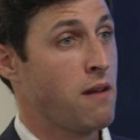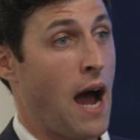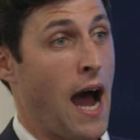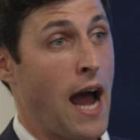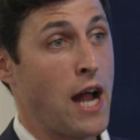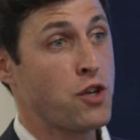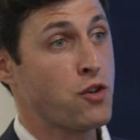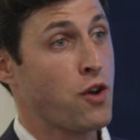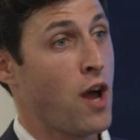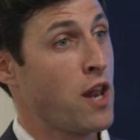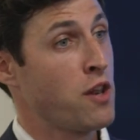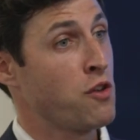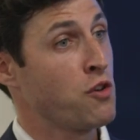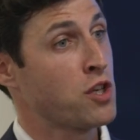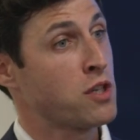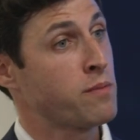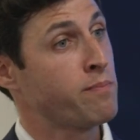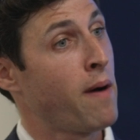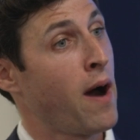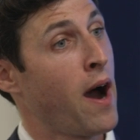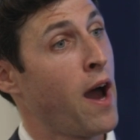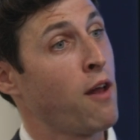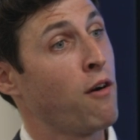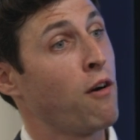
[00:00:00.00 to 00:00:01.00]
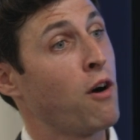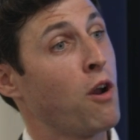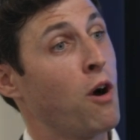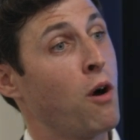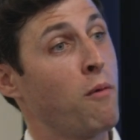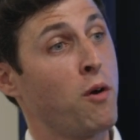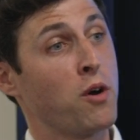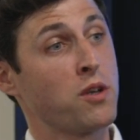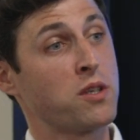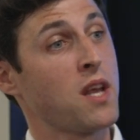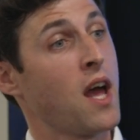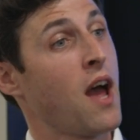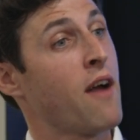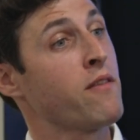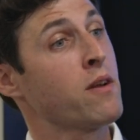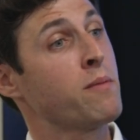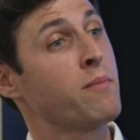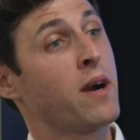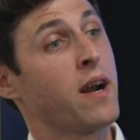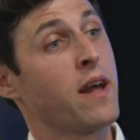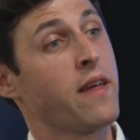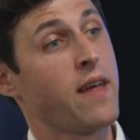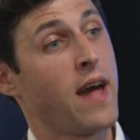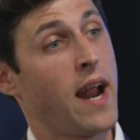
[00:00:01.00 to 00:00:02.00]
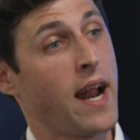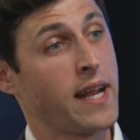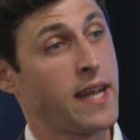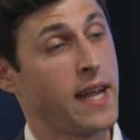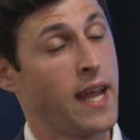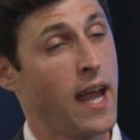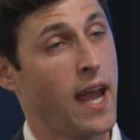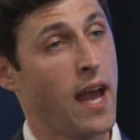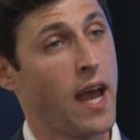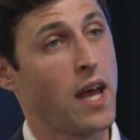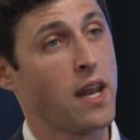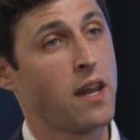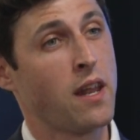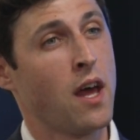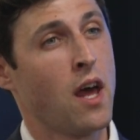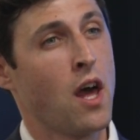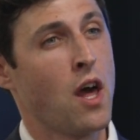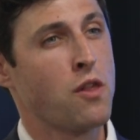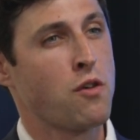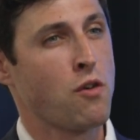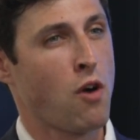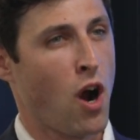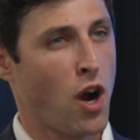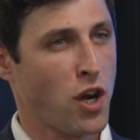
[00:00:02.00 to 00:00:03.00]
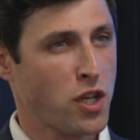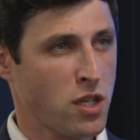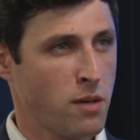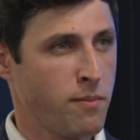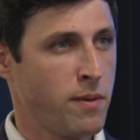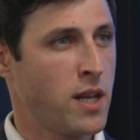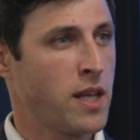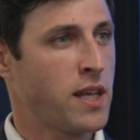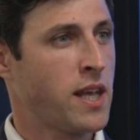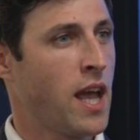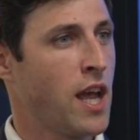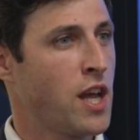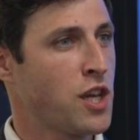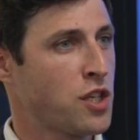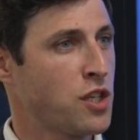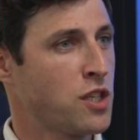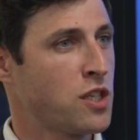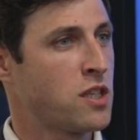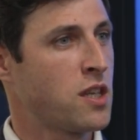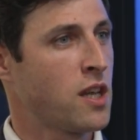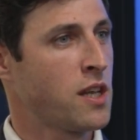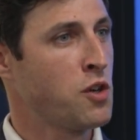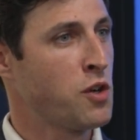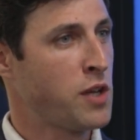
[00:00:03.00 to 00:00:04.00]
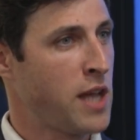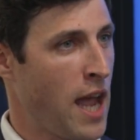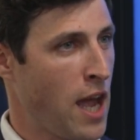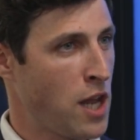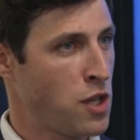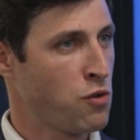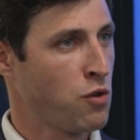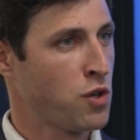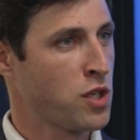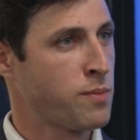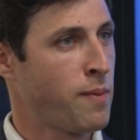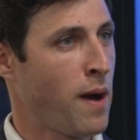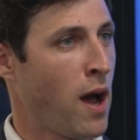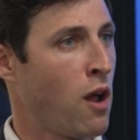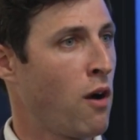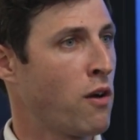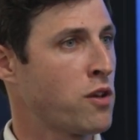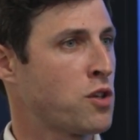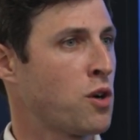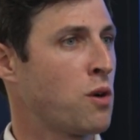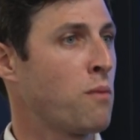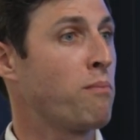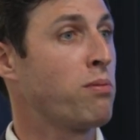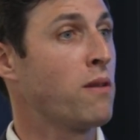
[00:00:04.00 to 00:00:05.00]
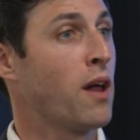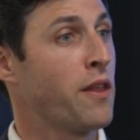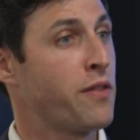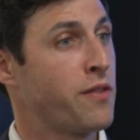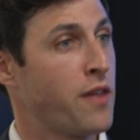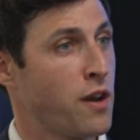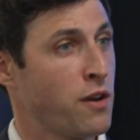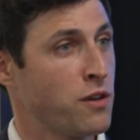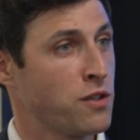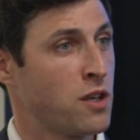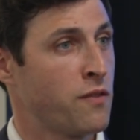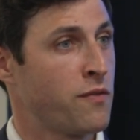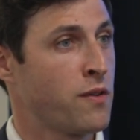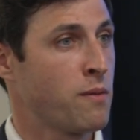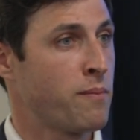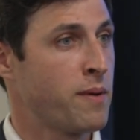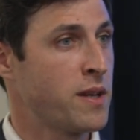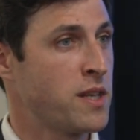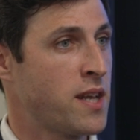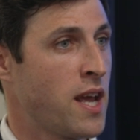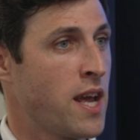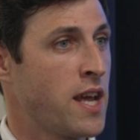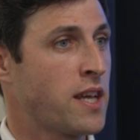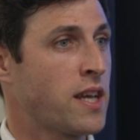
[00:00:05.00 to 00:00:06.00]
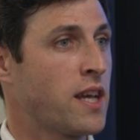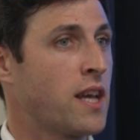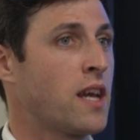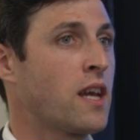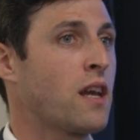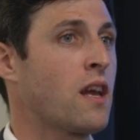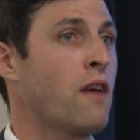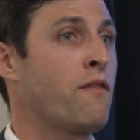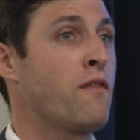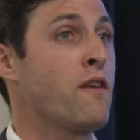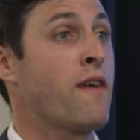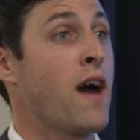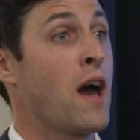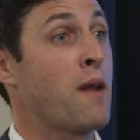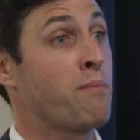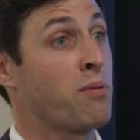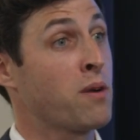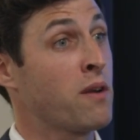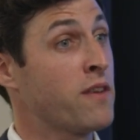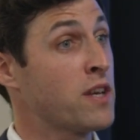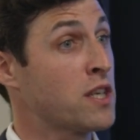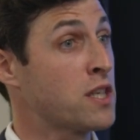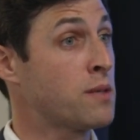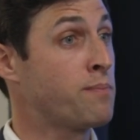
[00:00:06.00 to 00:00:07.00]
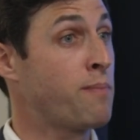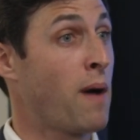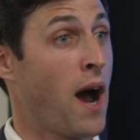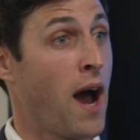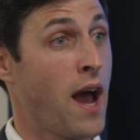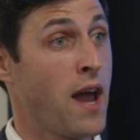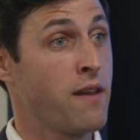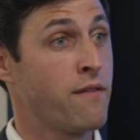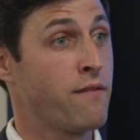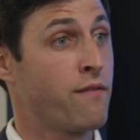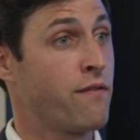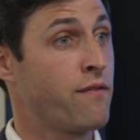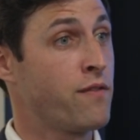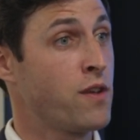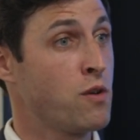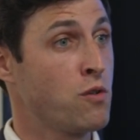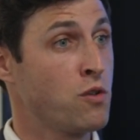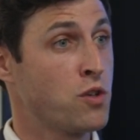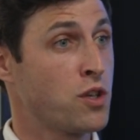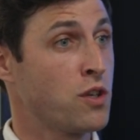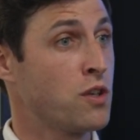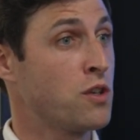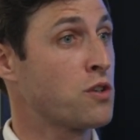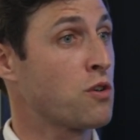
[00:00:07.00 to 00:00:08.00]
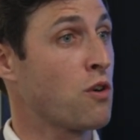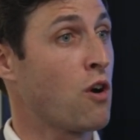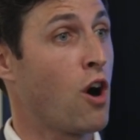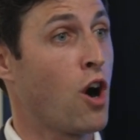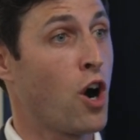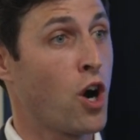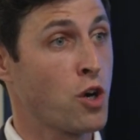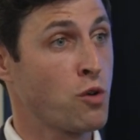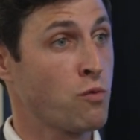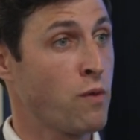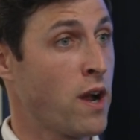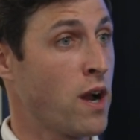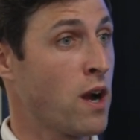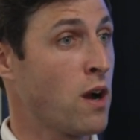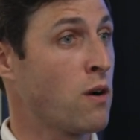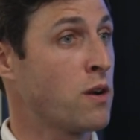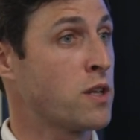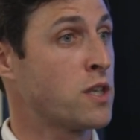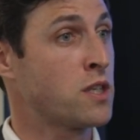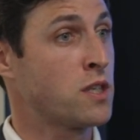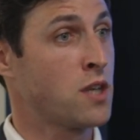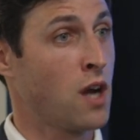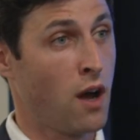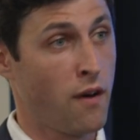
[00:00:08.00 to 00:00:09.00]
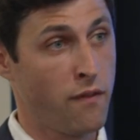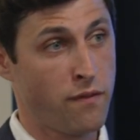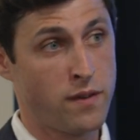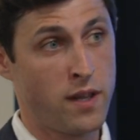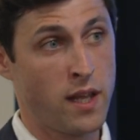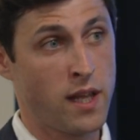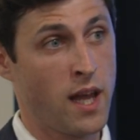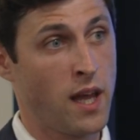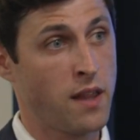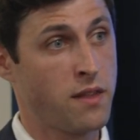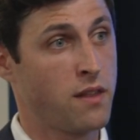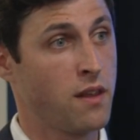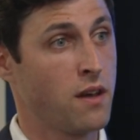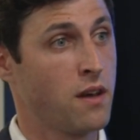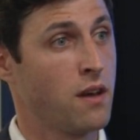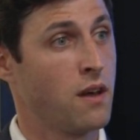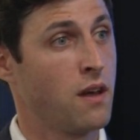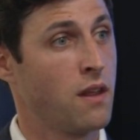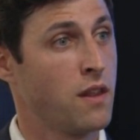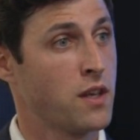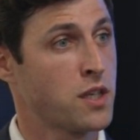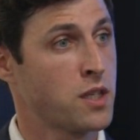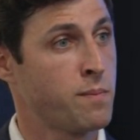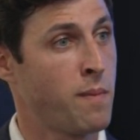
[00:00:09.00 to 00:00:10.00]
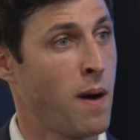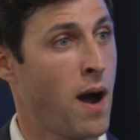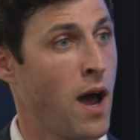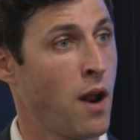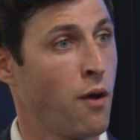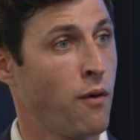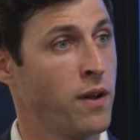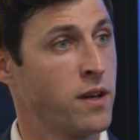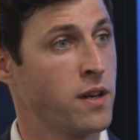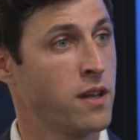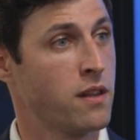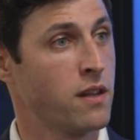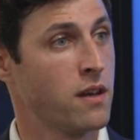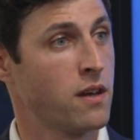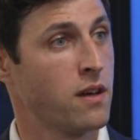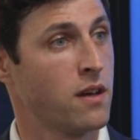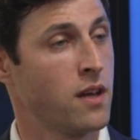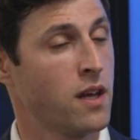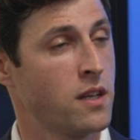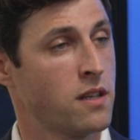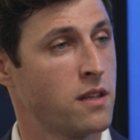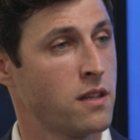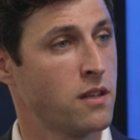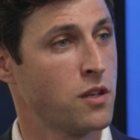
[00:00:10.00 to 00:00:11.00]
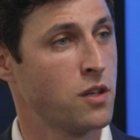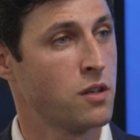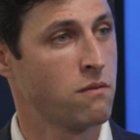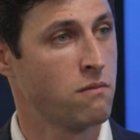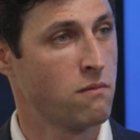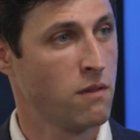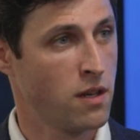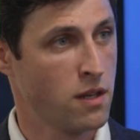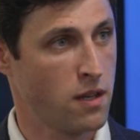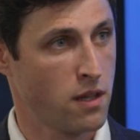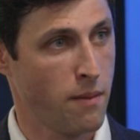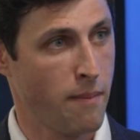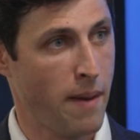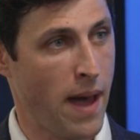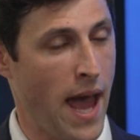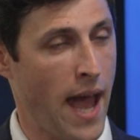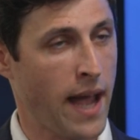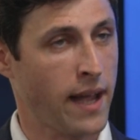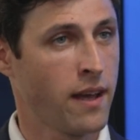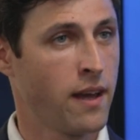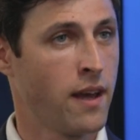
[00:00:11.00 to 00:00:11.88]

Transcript: I try to do spinal on almost everybody that I can. There are some indications that you can't do a spinal, certain blood thinners if you've been taking. If you've had previous spine fusions or hardware, it's tough to get the spinal into the back.